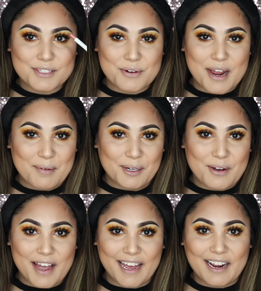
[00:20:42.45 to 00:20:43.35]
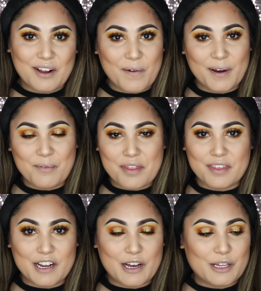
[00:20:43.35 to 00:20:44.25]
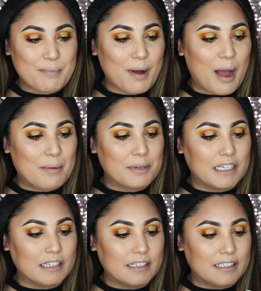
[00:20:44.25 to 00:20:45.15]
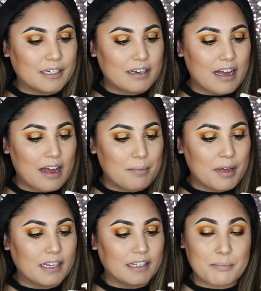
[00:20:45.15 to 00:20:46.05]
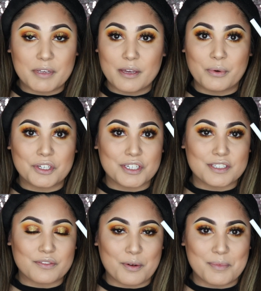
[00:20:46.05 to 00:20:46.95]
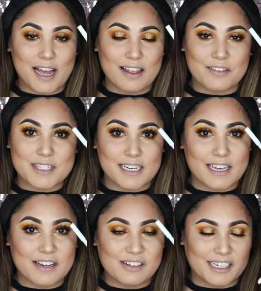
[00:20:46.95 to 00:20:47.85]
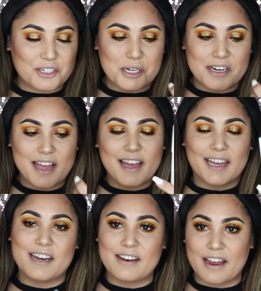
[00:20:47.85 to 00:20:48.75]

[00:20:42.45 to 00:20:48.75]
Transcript: so now I'm going to go ahead and go in with the ColourPop Lippie, which is from the iluvsarahii collection in